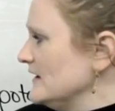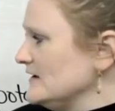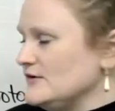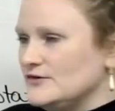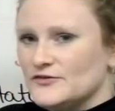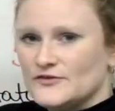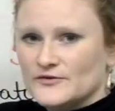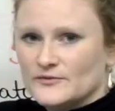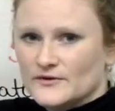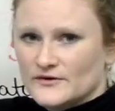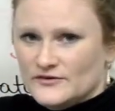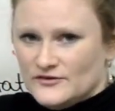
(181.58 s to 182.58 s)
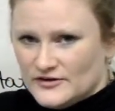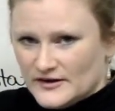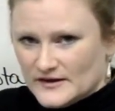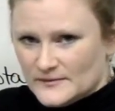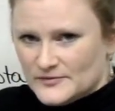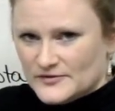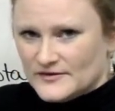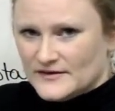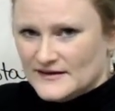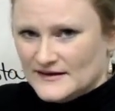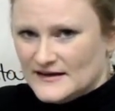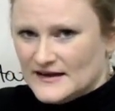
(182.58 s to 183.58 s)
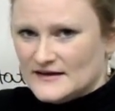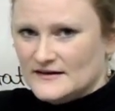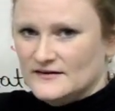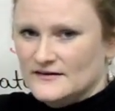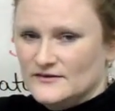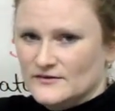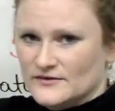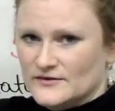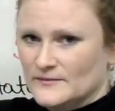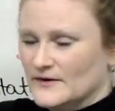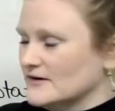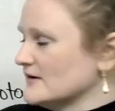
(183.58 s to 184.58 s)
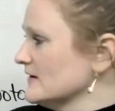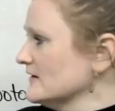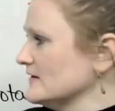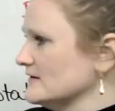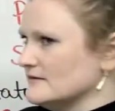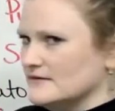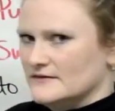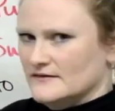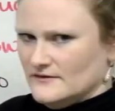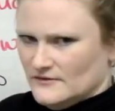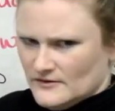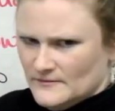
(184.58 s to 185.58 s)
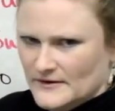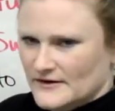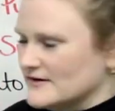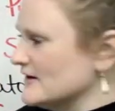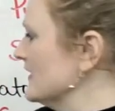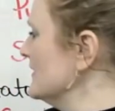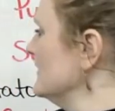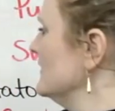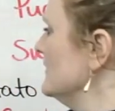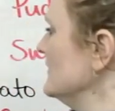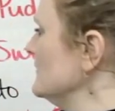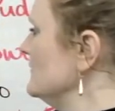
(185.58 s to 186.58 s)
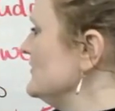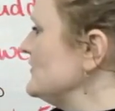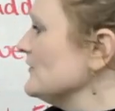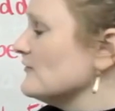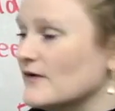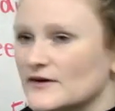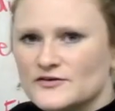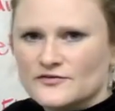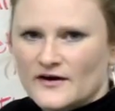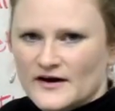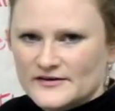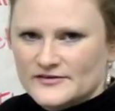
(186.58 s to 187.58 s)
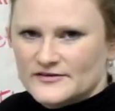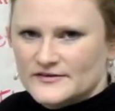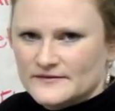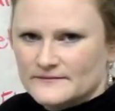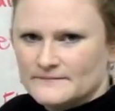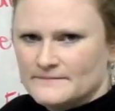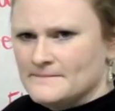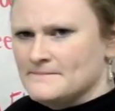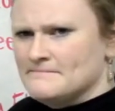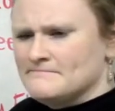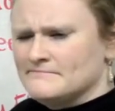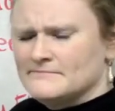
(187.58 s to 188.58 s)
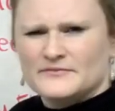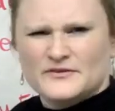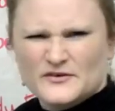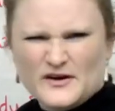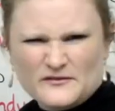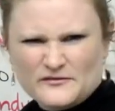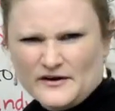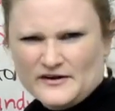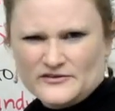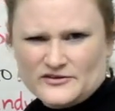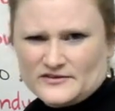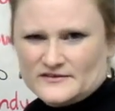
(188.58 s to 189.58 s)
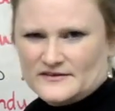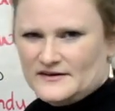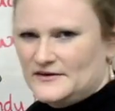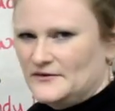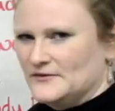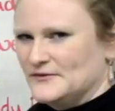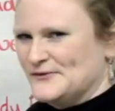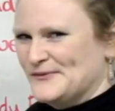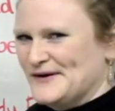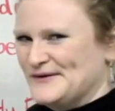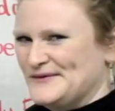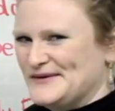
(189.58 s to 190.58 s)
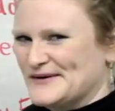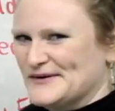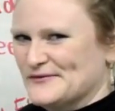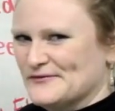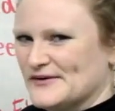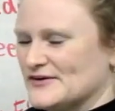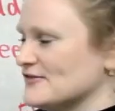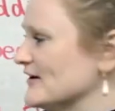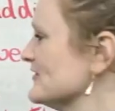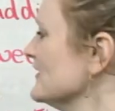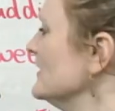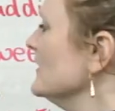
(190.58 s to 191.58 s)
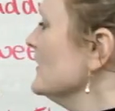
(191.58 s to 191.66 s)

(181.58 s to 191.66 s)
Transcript: they use the word chips, in Canada and North America, or America, we say French fries. They're not French. I don't know why we call them French fries.